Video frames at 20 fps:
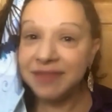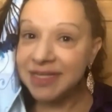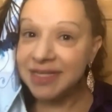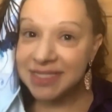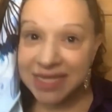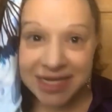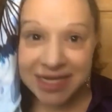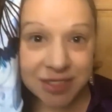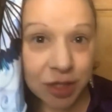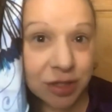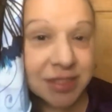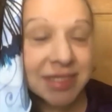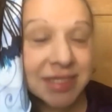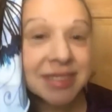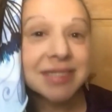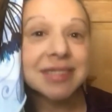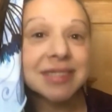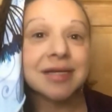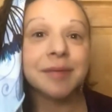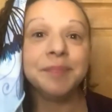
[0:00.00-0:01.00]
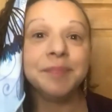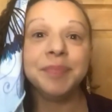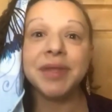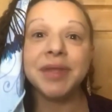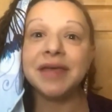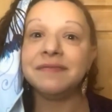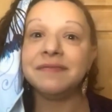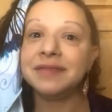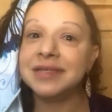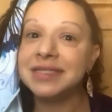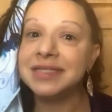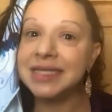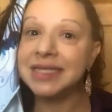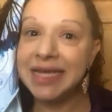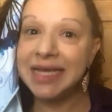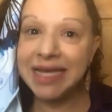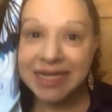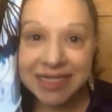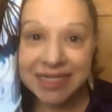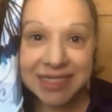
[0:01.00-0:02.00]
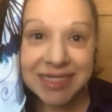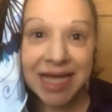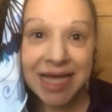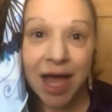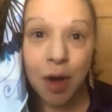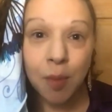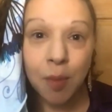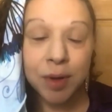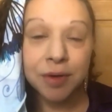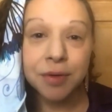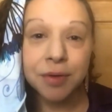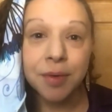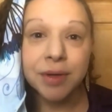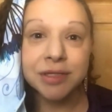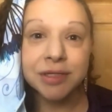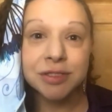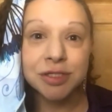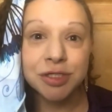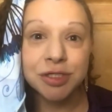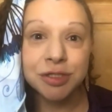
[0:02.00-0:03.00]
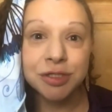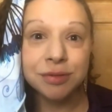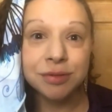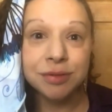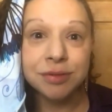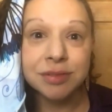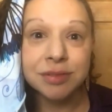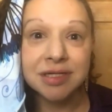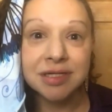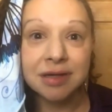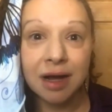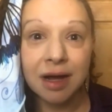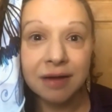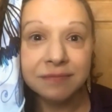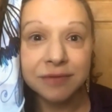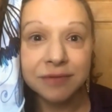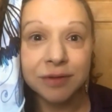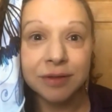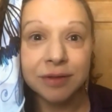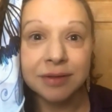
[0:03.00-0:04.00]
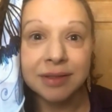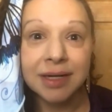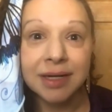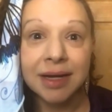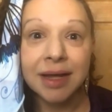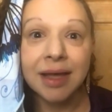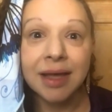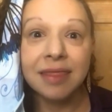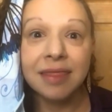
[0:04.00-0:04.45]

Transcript: if this is our system, if this is how we are going to choose to govern,